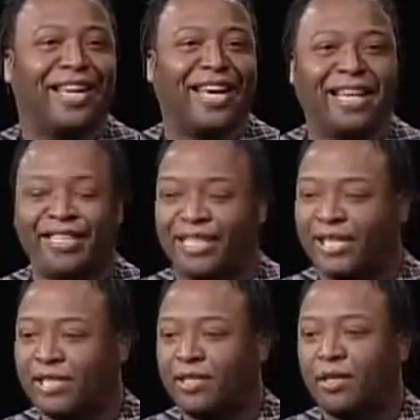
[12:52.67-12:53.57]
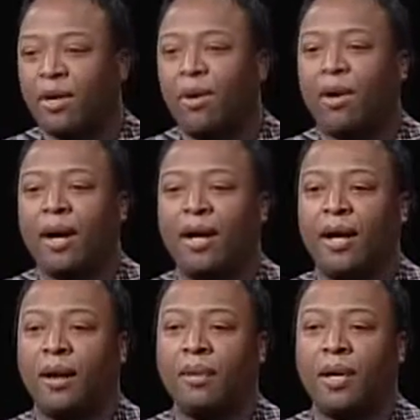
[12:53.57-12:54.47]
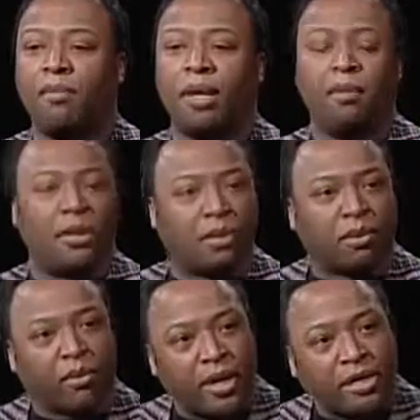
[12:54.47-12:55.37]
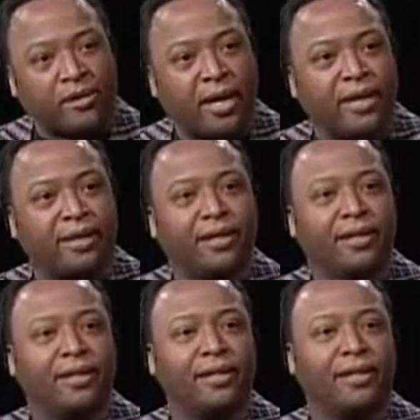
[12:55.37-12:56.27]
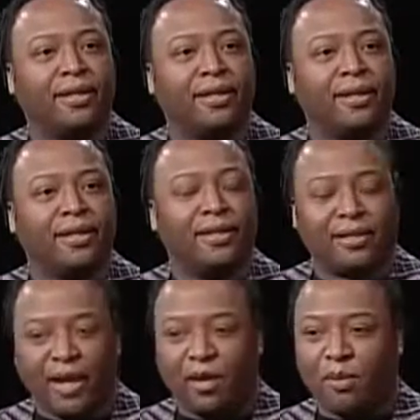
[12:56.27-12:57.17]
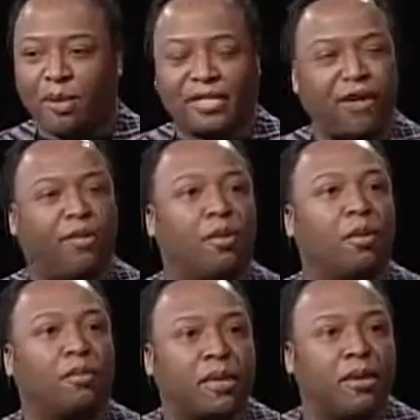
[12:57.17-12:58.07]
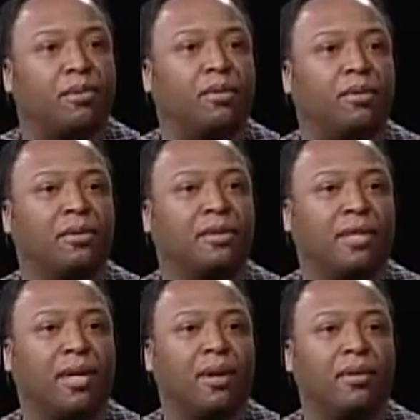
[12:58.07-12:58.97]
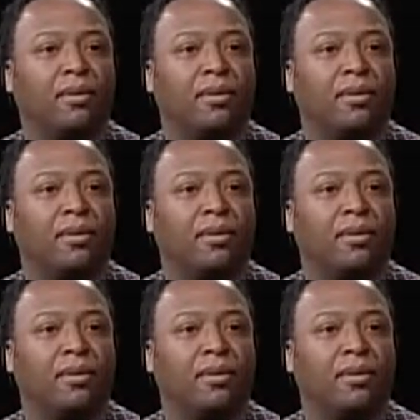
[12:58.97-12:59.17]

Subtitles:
And then next thing you know, I built up a resume, not only with myself, but with people, you know.